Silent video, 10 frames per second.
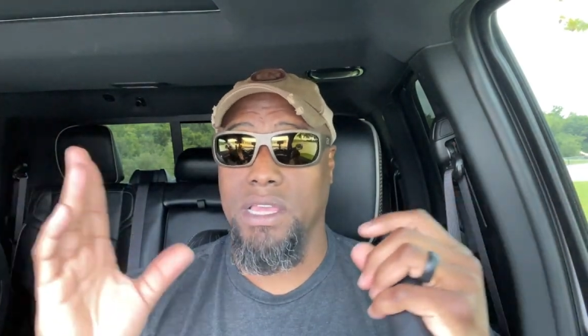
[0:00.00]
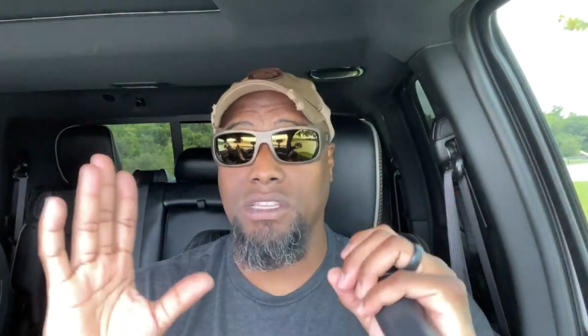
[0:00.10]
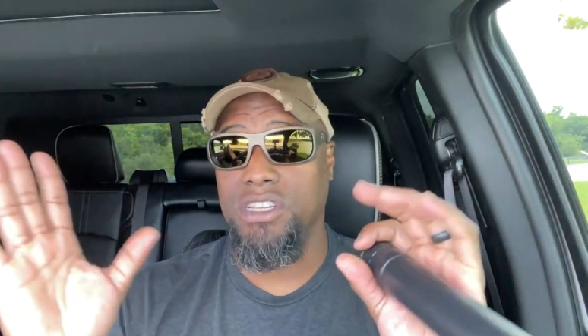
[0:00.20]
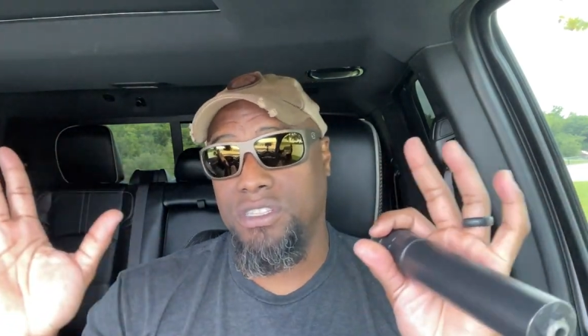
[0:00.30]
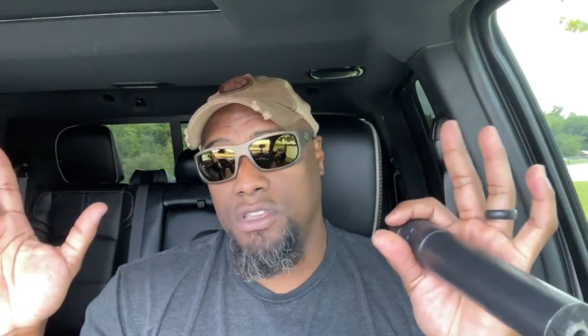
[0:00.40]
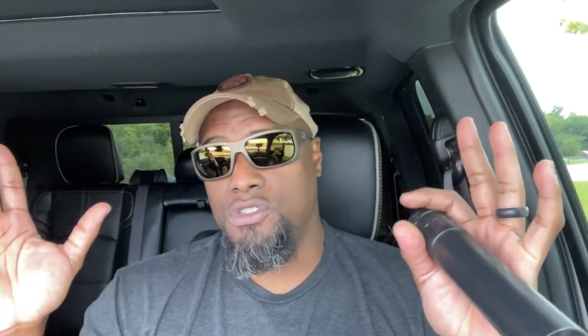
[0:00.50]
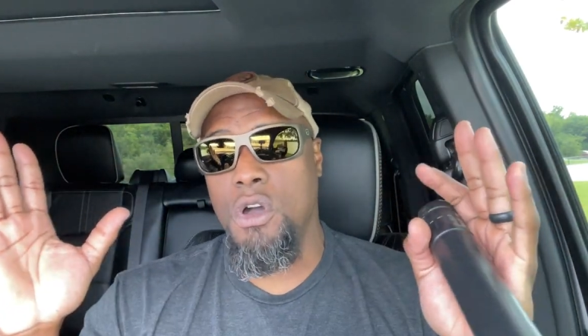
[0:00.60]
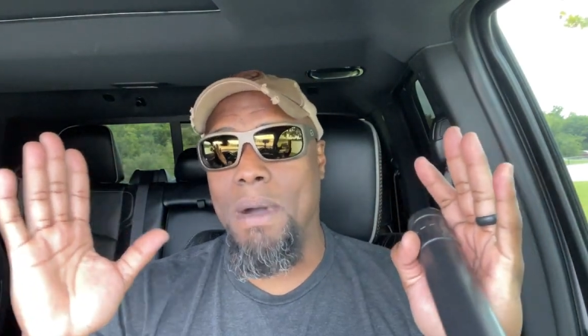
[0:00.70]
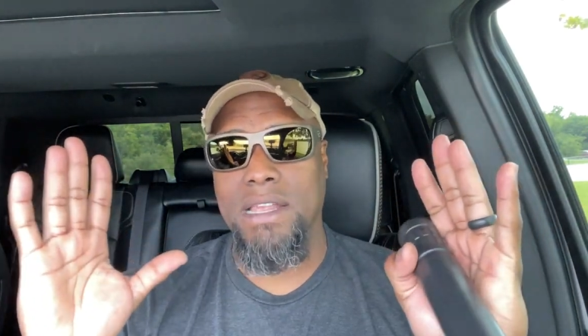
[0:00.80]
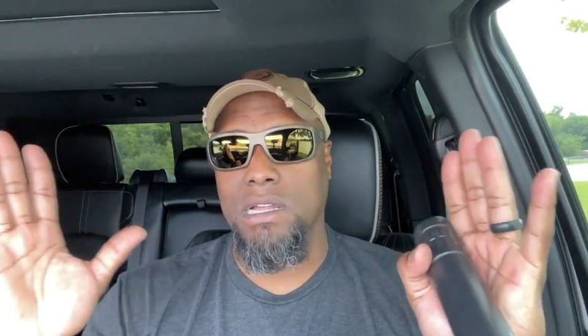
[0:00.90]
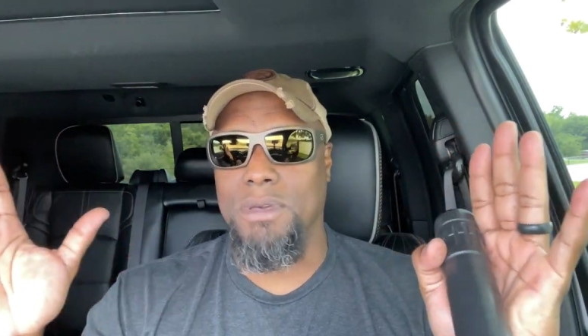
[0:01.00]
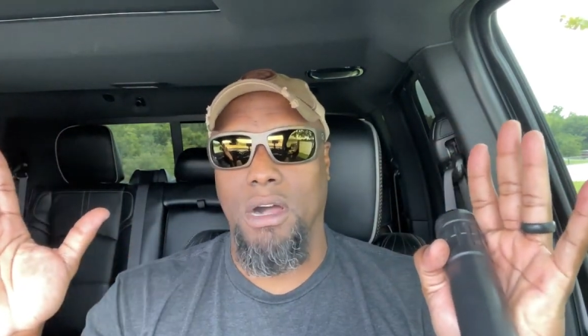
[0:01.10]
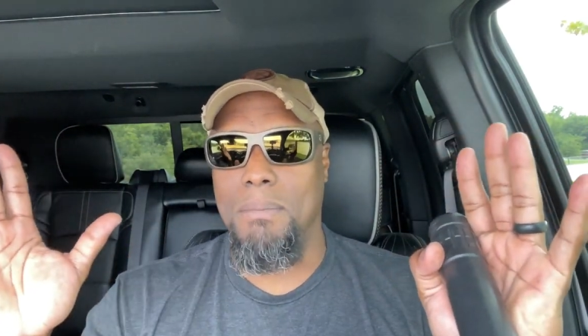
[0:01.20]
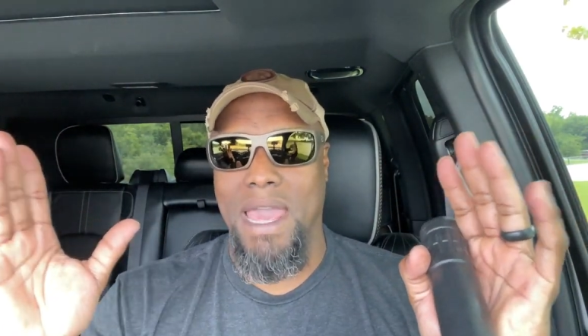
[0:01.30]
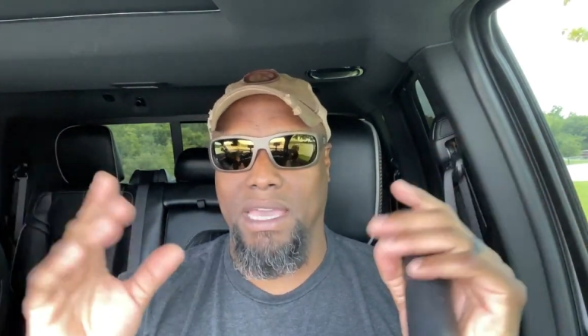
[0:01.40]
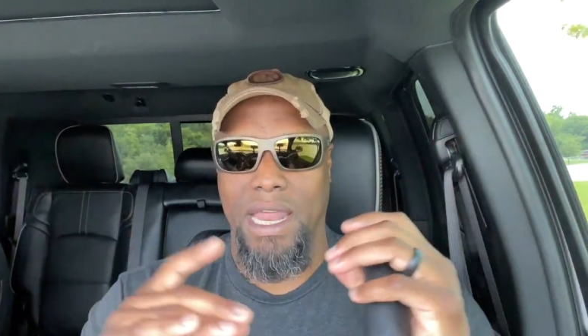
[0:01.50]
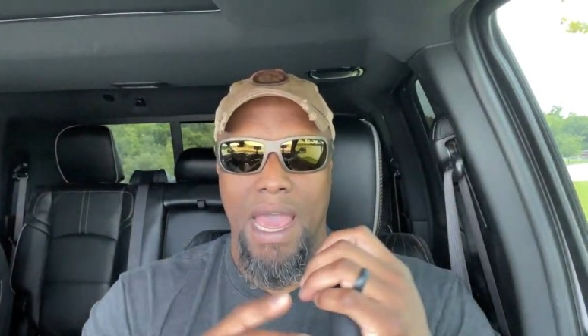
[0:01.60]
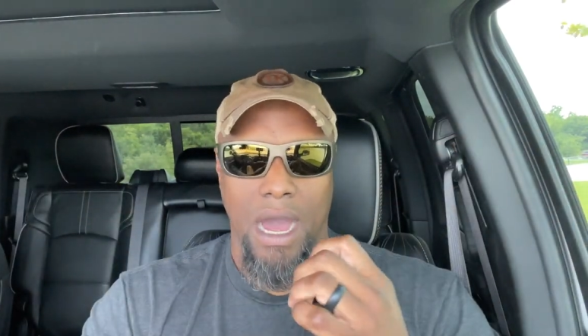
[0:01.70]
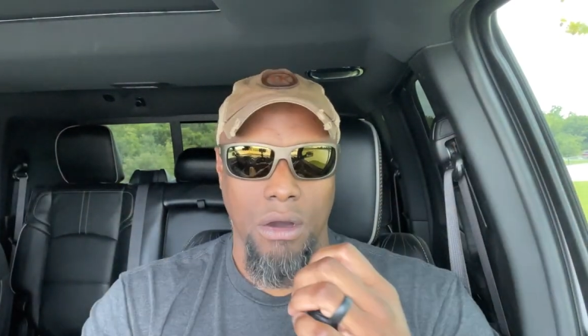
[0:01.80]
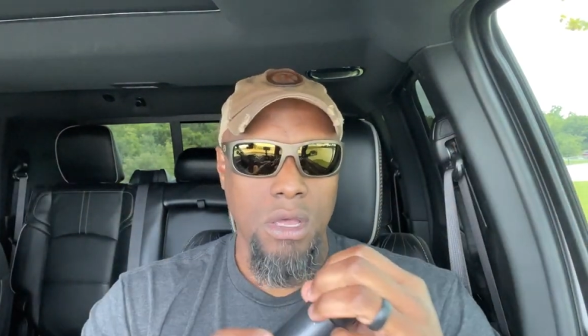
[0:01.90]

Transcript: Nobody's going to be able to make it out.